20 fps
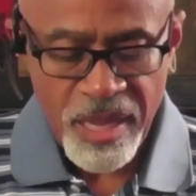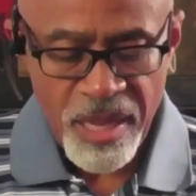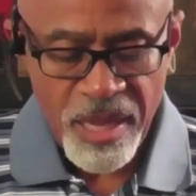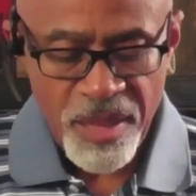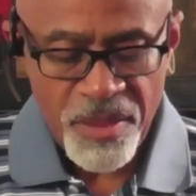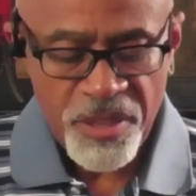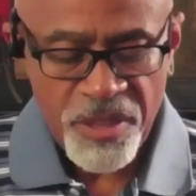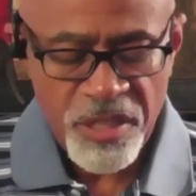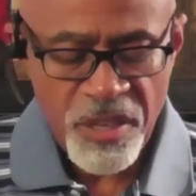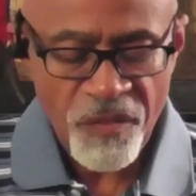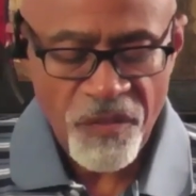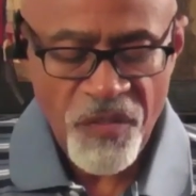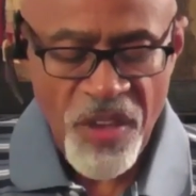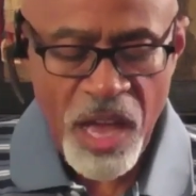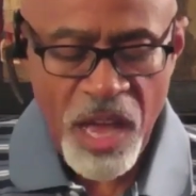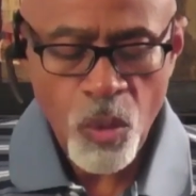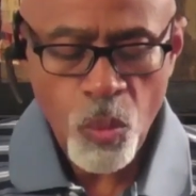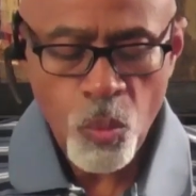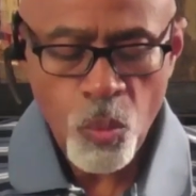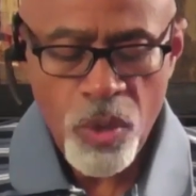the
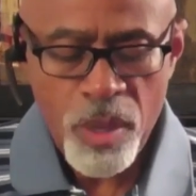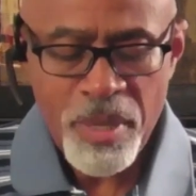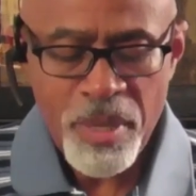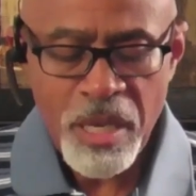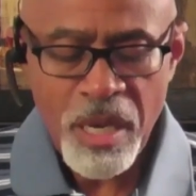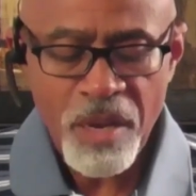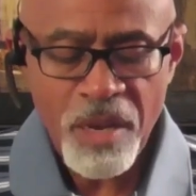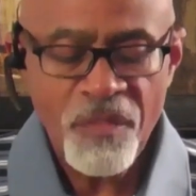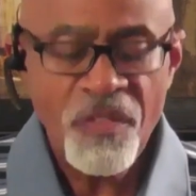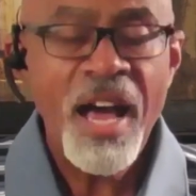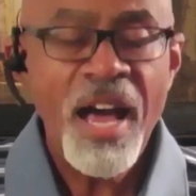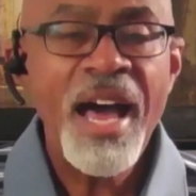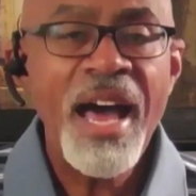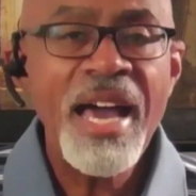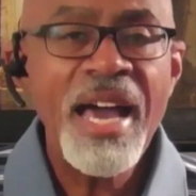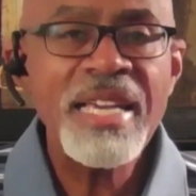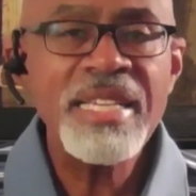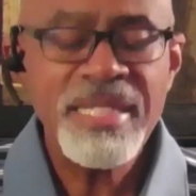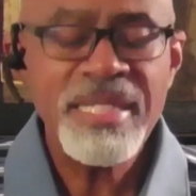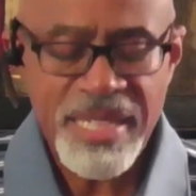devout women of
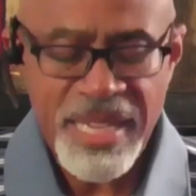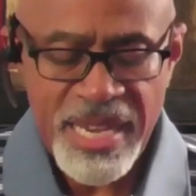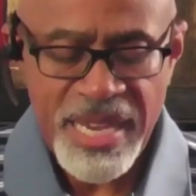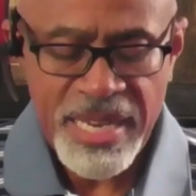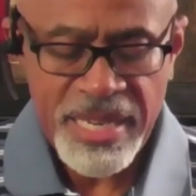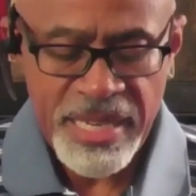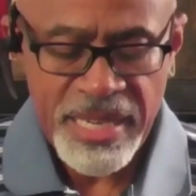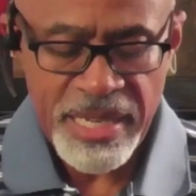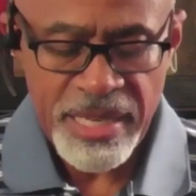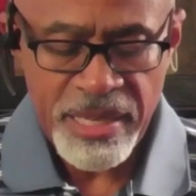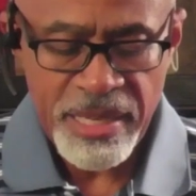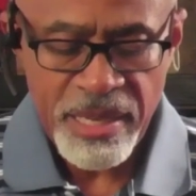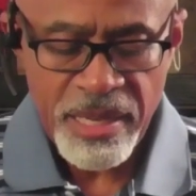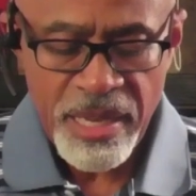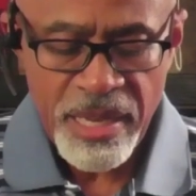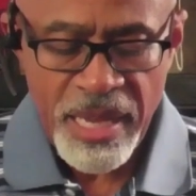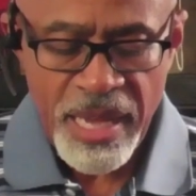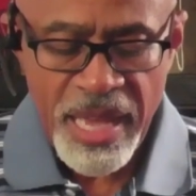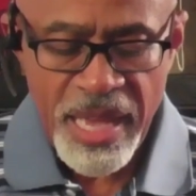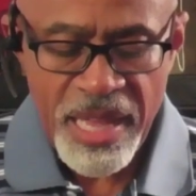high standing
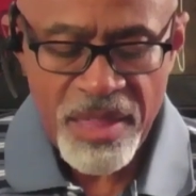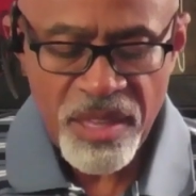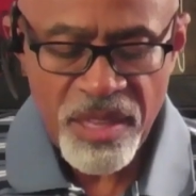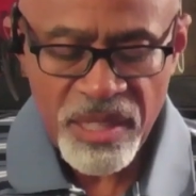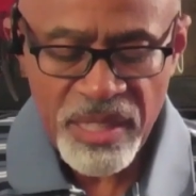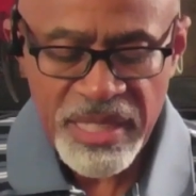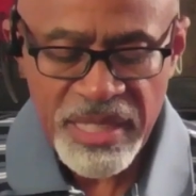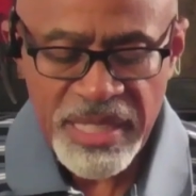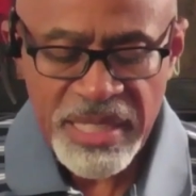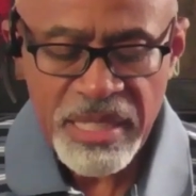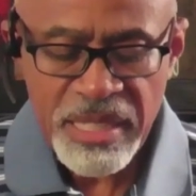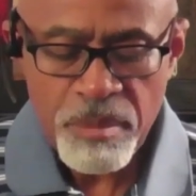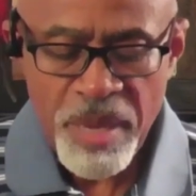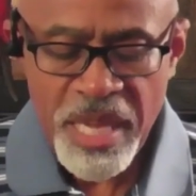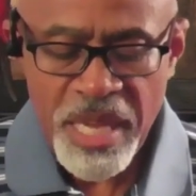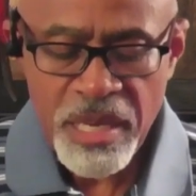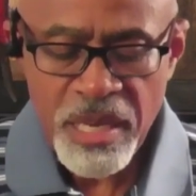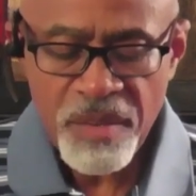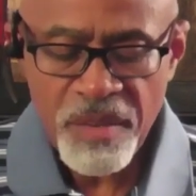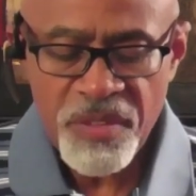and the leading
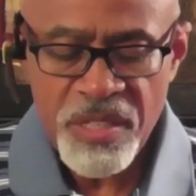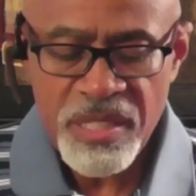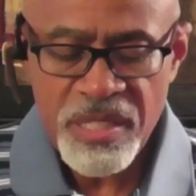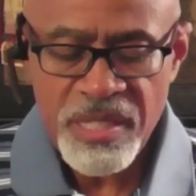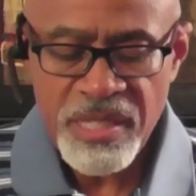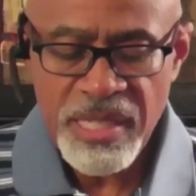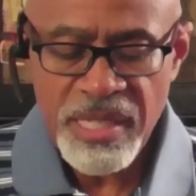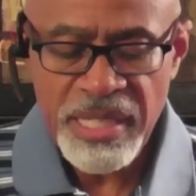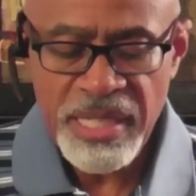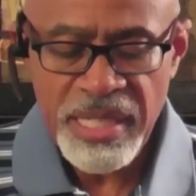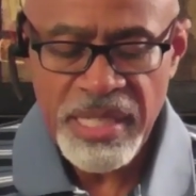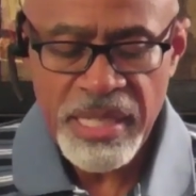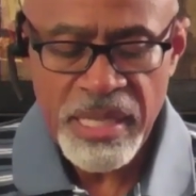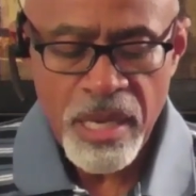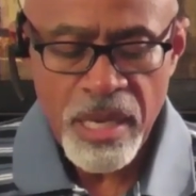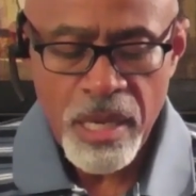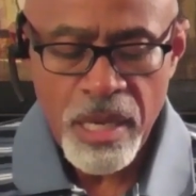men of the city